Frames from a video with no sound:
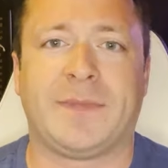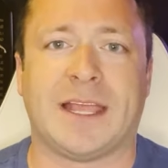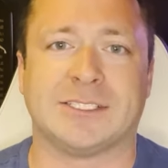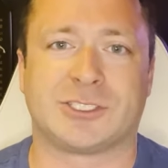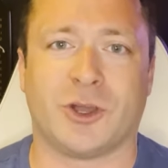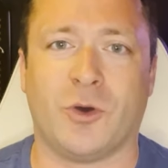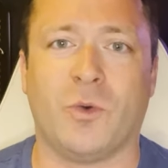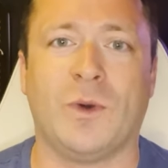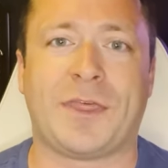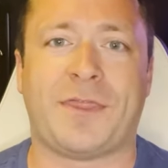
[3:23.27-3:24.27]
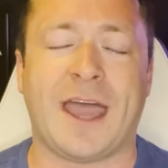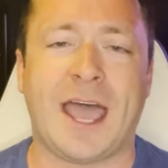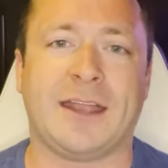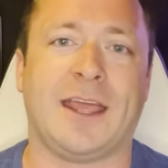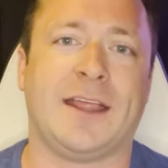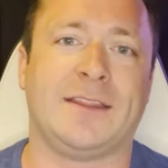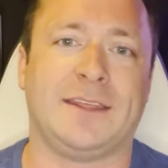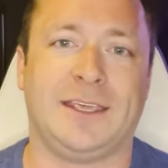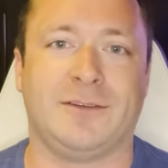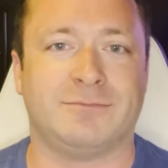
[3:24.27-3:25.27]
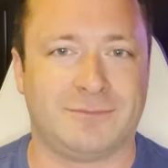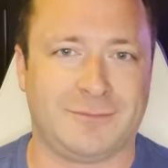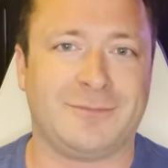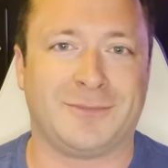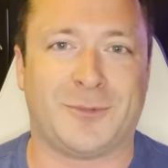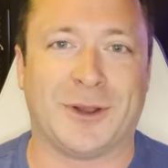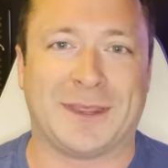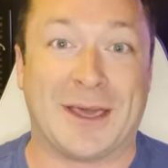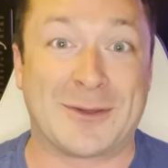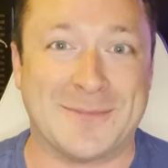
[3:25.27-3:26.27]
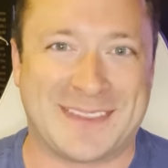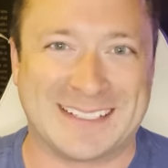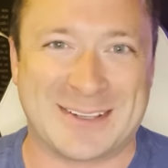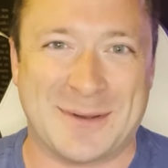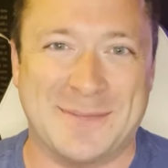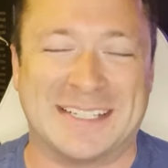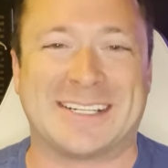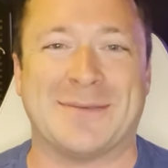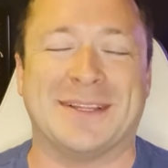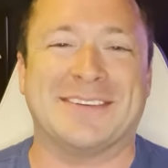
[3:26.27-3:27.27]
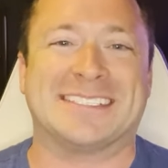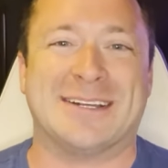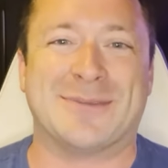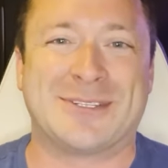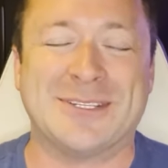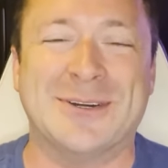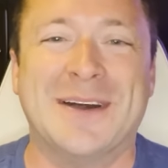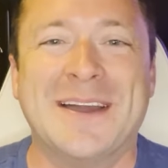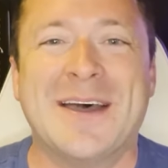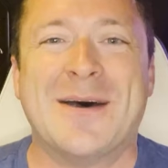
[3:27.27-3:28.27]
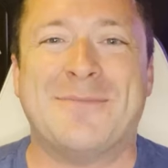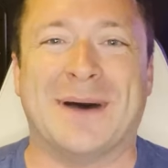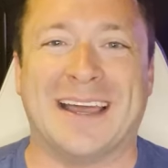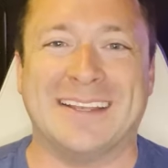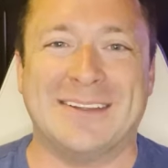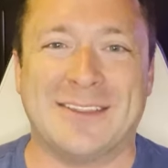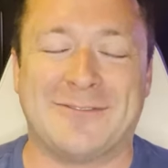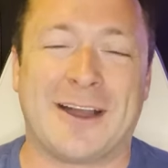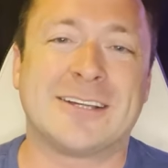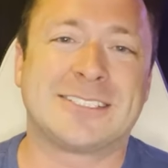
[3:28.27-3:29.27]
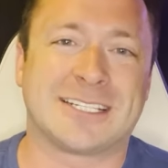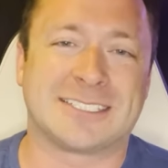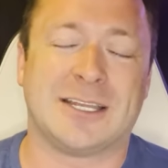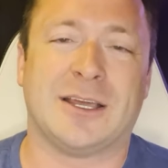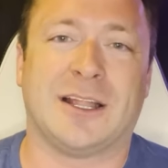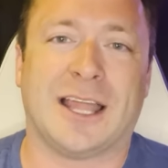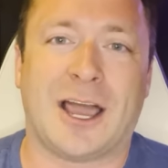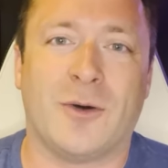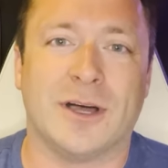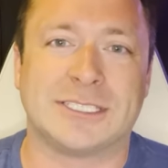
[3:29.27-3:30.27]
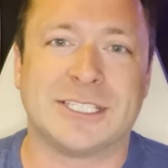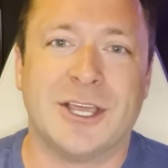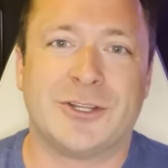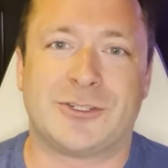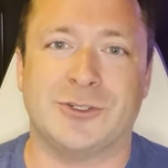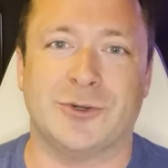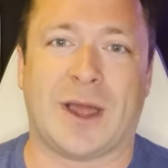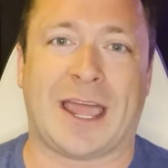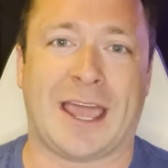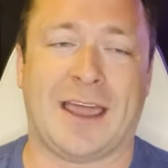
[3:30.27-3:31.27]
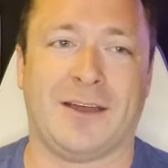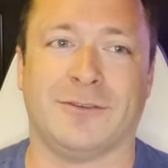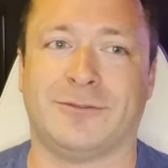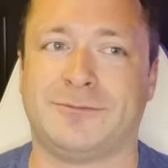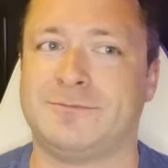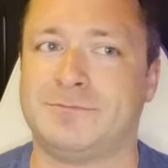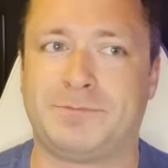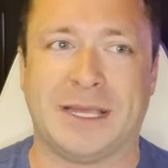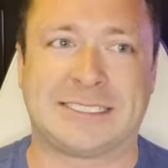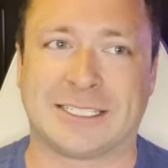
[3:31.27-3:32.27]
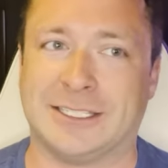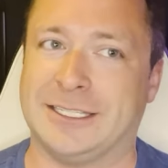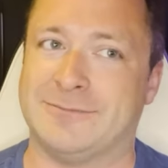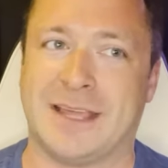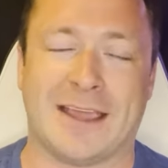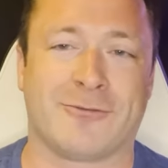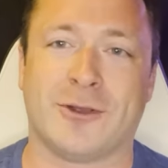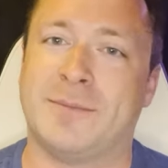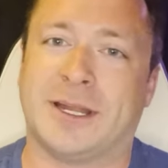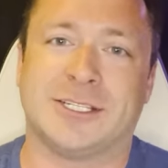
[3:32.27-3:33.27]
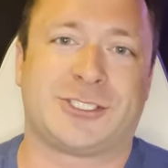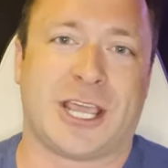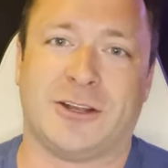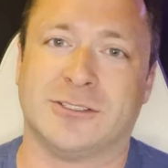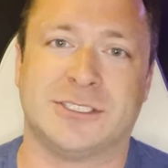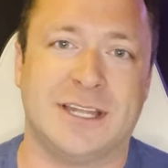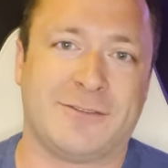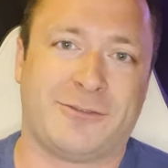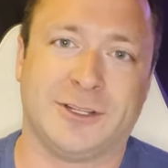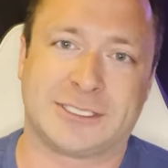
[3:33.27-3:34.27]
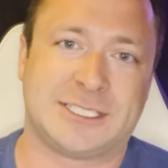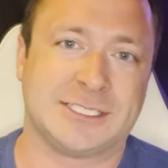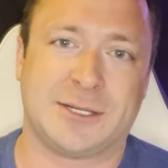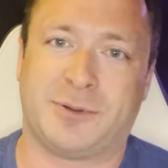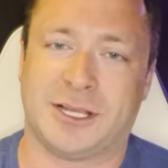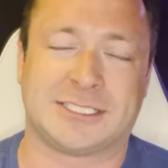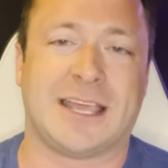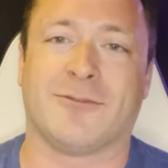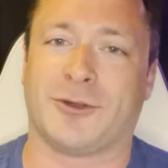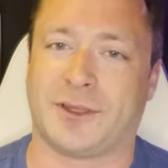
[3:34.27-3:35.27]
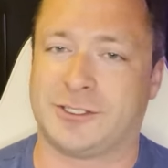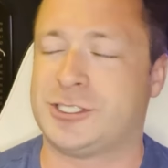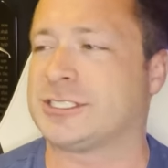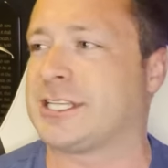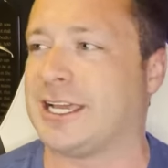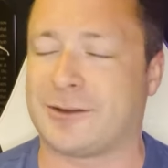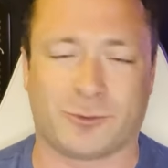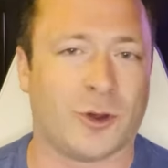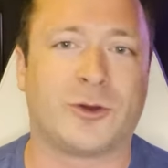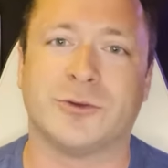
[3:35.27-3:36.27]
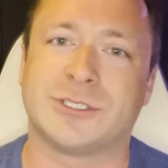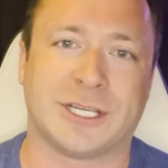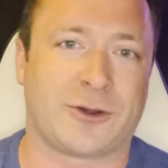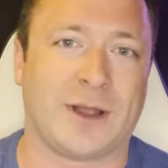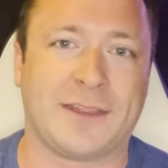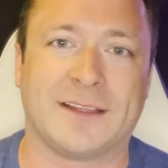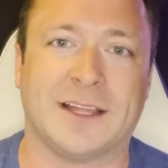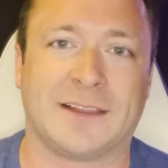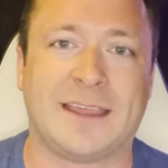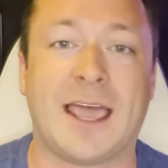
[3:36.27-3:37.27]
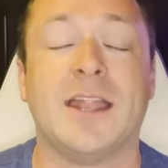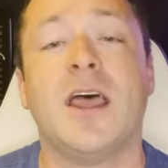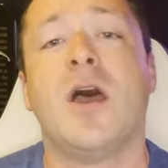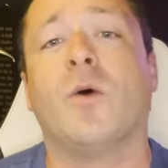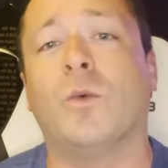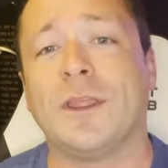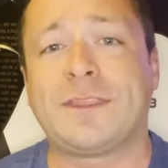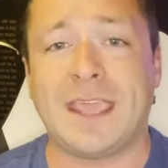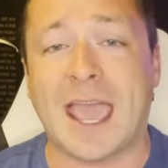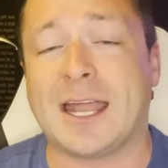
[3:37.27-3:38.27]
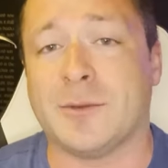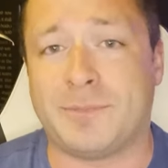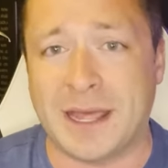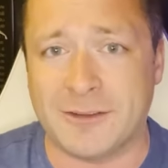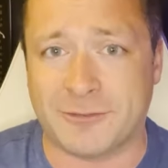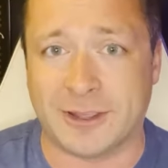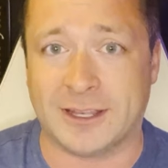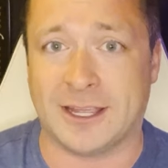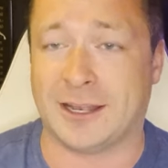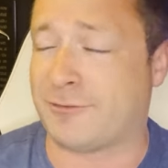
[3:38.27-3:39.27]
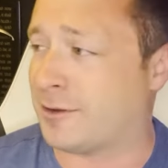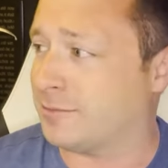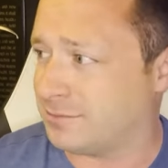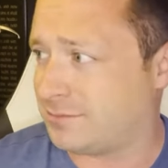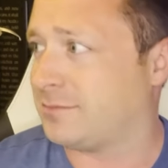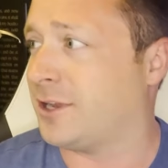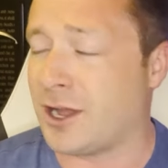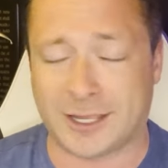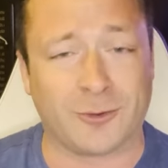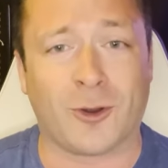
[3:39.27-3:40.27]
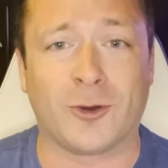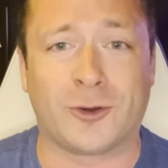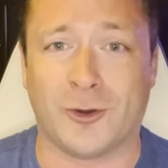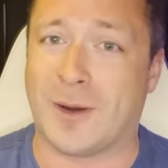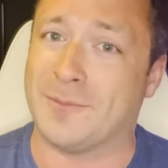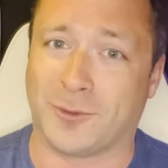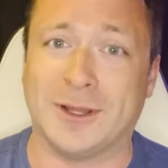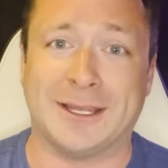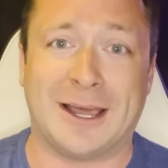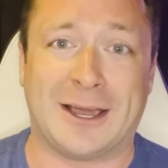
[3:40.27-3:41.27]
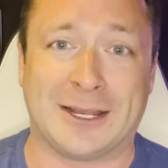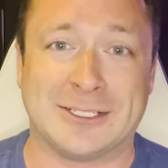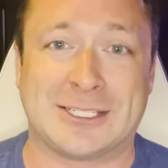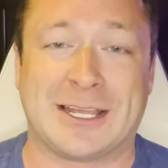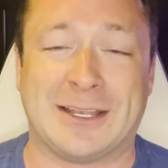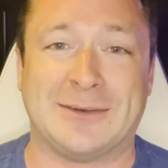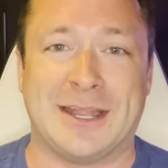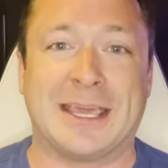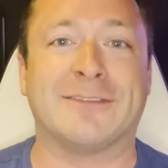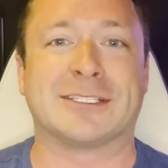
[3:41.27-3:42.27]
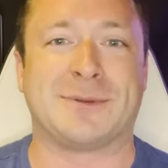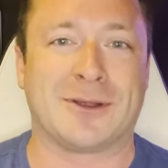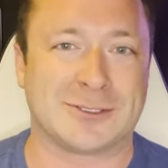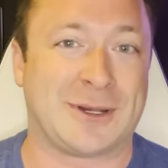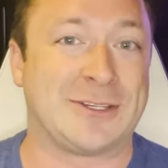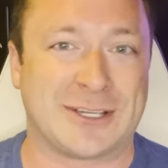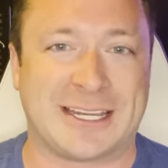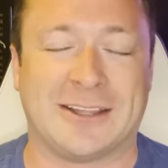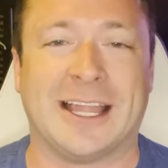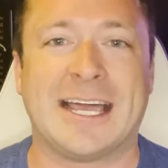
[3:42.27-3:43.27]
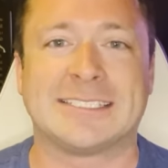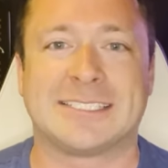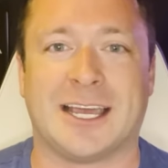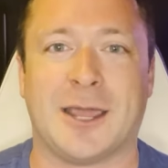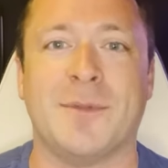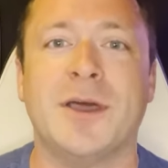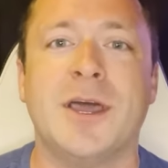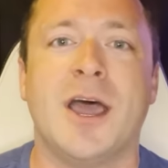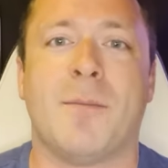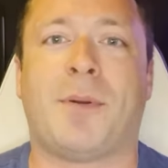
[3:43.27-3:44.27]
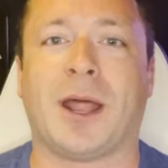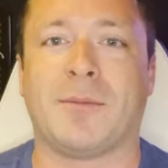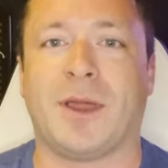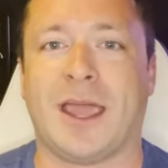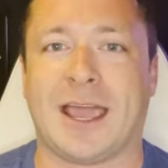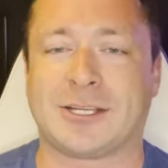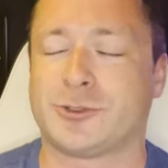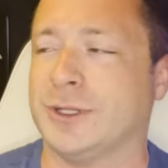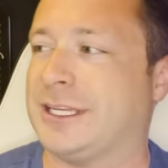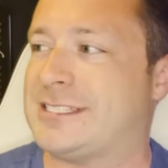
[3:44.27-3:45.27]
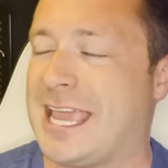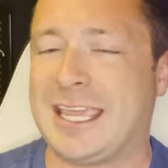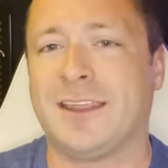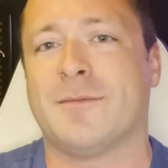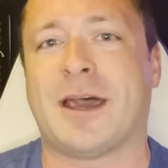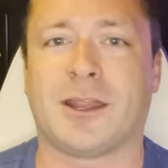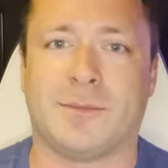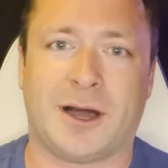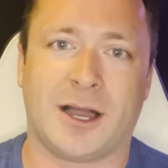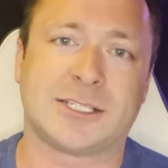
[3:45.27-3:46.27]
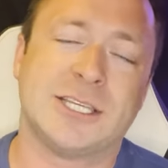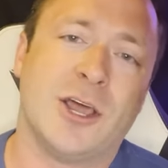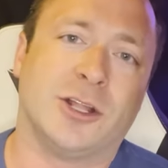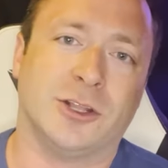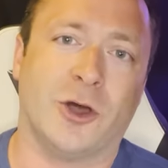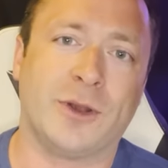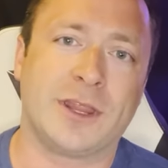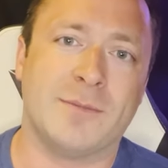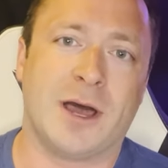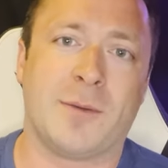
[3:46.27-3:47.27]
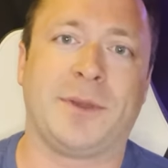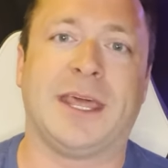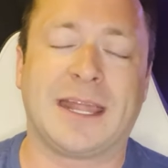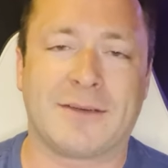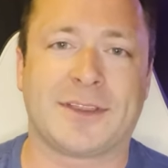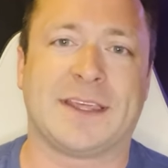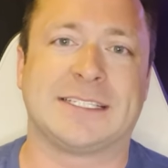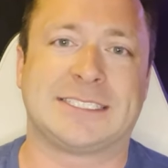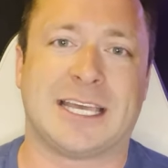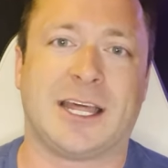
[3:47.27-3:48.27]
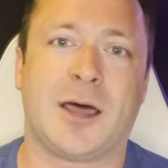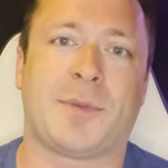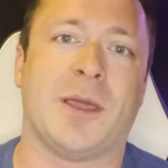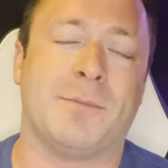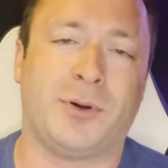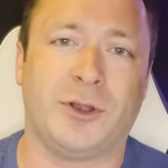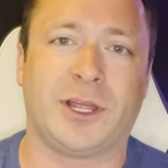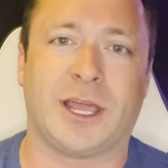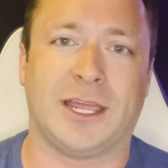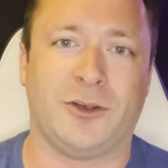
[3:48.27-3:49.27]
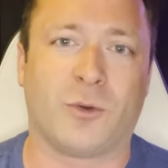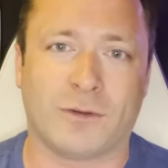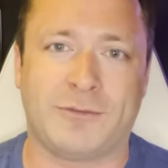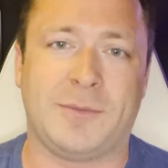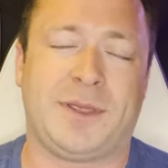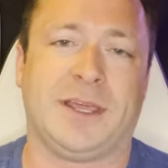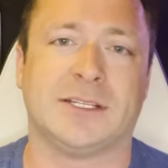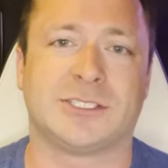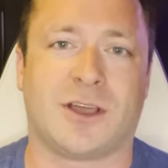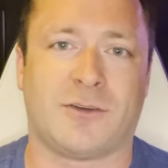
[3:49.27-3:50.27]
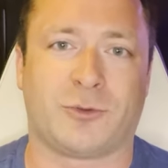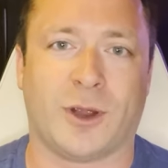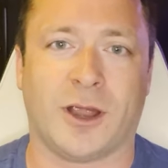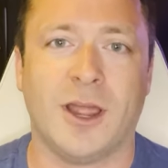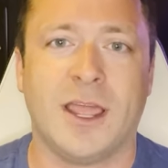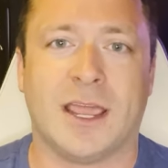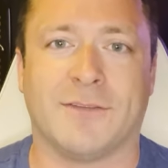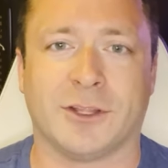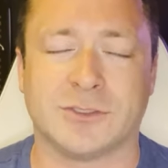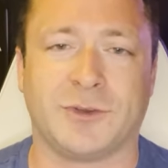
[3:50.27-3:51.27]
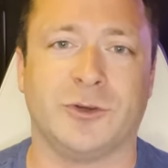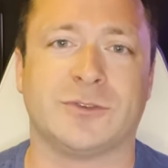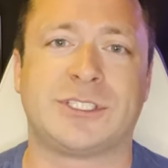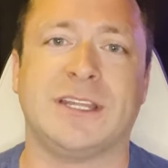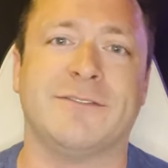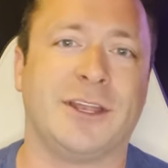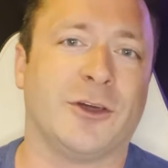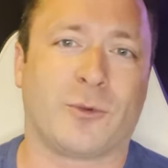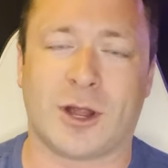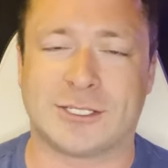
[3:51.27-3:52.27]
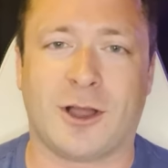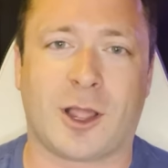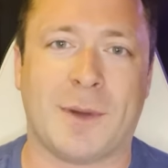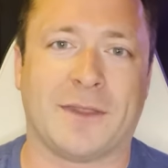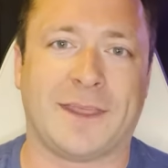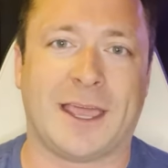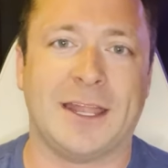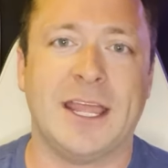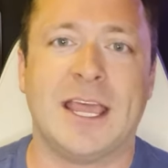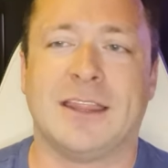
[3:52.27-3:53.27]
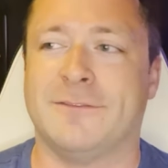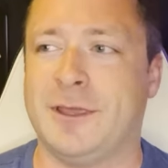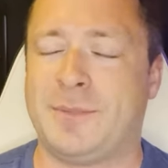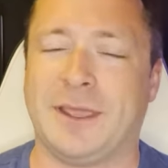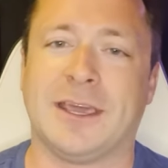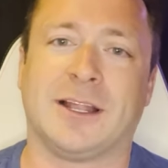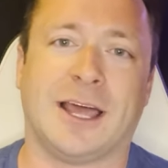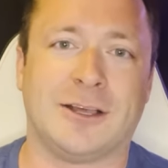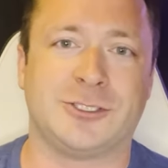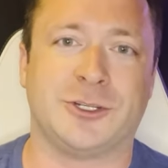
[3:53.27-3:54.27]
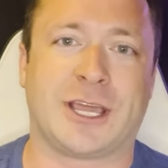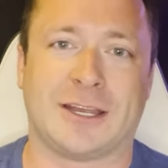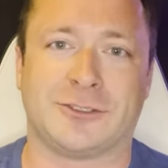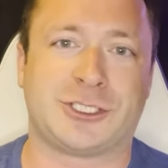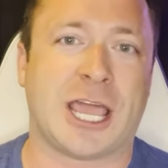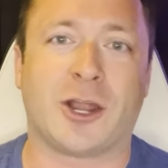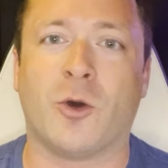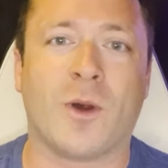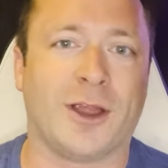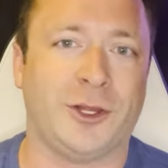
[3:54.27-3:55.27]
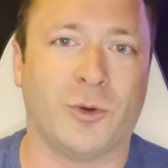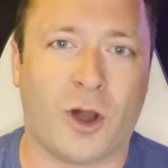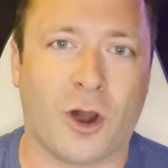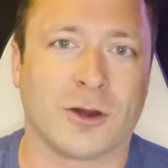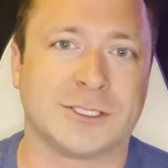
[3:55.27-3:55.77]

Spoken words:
And so with that and the one of the other things I'm gonna mention, I believe it's number two, but the Fire Stick is gonna allow us to have basically everybody's channels, Netflix, Disney Plus, everything, just like a Roku stick or anything like that, with the added benefit. And if I'm knocking Roku, I'm really not. I just had a negative experience when I took it down last time, but I'm actually taking them out of the box, loading them up, getting everything set up, and putting a NordVPN software. And for those of you who've seen the video where I talk about that, the VPN allows you to kind of shadow where you are.